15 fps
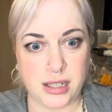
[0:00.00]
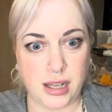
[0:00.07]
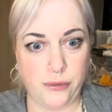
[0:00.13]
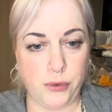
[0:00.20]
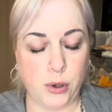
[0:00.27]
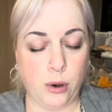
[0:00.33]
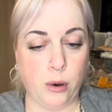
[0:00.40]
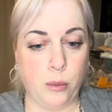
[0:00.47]
If
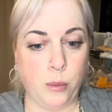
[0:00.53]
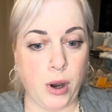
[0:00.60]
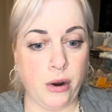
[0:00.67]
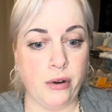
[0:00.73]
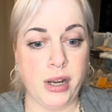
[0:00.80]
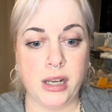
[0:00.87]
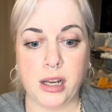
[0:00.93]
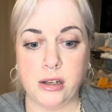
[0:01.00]
you're
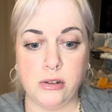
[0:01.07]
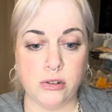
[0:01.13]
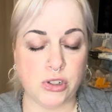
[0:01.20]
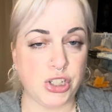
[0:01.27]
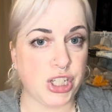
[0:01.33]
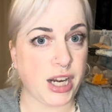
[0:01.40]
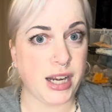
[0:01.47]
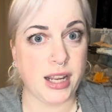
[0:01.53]
worried and you're
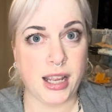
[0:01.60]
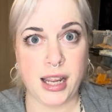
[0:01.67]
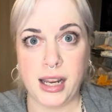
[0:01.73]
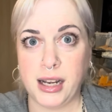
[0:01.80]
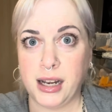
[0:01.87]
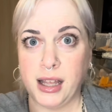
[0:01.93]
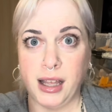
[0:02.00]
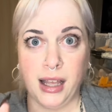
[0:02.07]

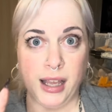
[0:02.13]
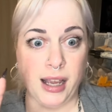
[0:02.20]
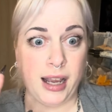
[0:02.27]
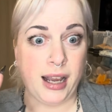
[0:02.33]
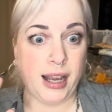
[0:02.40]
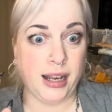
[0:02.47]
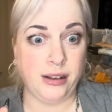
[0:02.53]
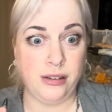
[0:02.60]
shaking
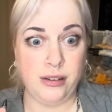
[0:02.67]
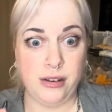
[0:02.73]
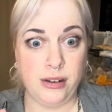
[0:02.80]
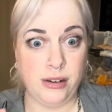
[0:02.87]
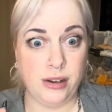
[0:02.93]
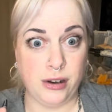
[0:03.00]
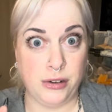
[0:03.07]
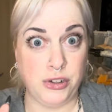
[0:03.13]
and,
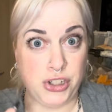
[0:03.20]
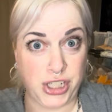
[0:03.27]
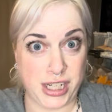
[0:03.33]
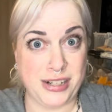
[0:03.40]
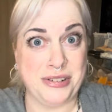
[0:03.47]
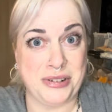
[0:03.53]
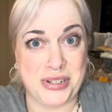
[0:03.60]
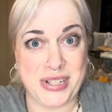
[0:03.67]
you know,
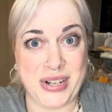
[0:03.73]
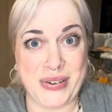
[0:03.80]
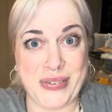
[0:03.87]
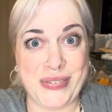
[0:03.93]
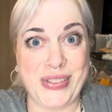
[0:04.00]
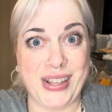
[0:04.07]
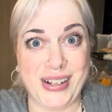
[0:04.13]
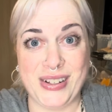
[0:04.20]
shitting
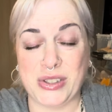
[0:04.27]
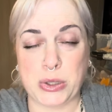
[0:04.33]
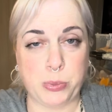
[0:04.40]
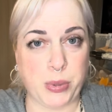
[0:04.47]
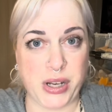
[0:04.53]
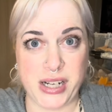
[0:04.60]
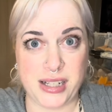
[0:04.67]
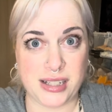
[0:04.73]
yourself that your
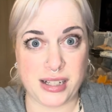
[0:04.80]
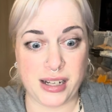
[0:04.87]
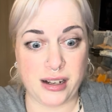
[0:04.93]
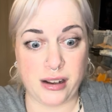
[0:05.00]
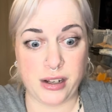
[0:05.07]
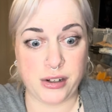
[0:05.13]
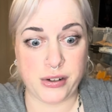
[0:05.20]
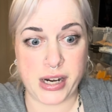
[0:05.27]
spider's going to
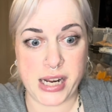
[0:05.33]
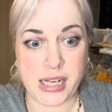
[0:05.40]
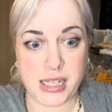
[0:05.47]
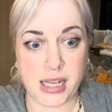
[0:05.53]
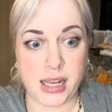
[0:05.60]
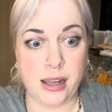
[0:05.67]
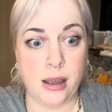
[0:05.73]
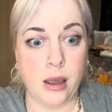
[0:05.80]
go
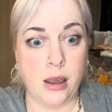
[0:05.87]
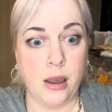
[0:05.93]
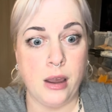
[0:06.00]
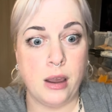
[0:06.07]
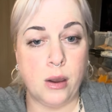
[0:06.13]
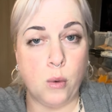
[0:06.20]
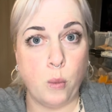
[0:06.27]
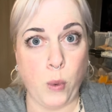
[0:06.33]
crazy,
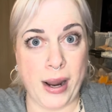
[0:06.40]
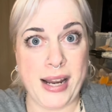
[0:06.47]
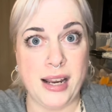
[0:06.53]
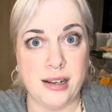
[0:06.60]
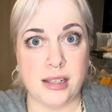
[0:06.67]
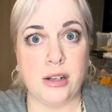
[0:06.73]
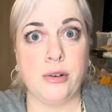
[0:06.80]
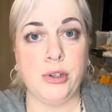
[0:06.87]
wait
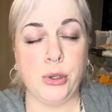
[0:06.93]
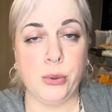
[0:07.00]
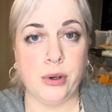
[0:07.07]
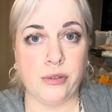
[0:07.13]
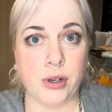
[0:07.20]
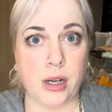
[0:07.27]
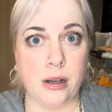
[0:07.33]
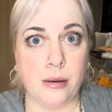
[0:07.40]
until you have
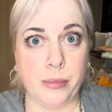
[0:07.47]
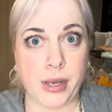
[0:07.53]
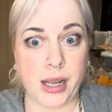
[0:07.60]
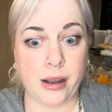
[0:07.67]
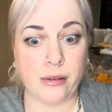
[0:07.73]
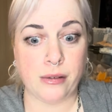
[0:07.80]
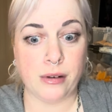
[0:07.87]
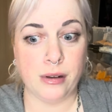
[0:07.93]
calmed
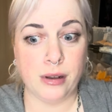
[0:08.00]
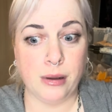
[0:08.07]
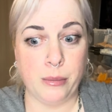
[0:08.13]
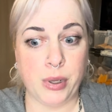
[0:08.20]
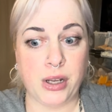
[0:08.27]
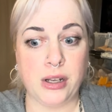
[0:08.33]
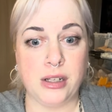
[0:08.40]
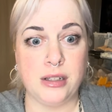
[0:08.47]
down,
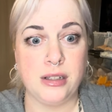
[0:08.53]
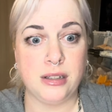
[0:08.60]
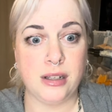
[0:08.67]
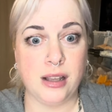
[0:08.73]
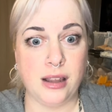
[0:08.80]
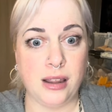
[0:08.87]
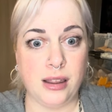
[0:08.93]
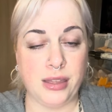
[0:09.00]
because
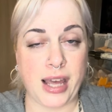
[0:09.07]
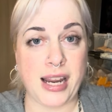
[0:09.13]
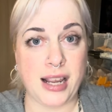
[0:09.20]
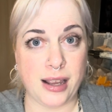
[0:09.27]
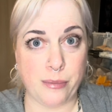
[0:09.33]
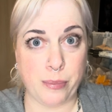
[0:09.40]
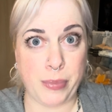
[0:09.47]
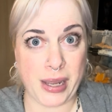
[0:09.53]
they
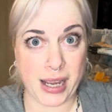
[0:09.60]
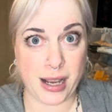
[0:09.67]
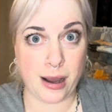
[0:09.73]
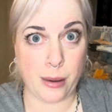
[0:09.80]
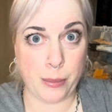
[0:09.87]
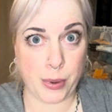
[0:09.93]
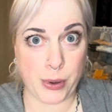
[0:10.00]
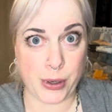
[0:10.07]
can pick
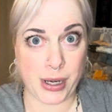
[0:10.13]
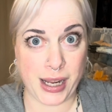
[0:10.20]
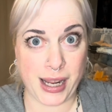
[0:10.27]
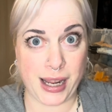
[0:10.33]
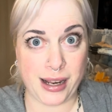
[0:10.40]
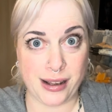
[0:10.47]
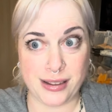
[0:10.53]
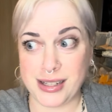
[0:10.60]
up on
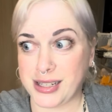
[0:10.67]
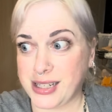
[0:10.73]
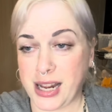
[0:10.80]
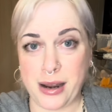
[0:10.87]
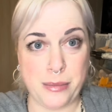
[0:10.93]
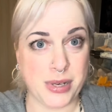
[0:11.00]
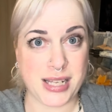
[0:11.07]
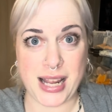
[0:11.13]
it the
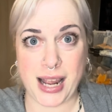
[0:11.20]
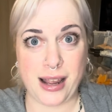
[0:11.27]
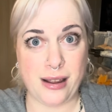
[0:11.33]
same as